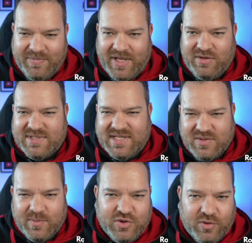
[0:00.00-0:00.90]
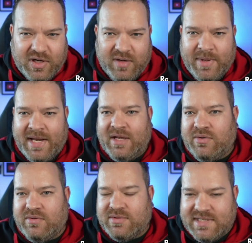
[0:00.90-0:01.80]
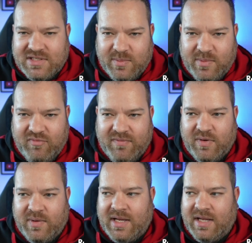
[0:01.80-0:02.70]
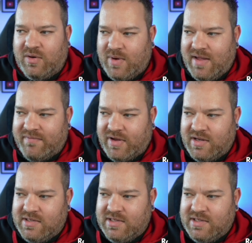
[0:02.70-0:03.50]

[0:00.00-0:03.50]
and you'll see someone talking about it, see someone reviewing it or whatever.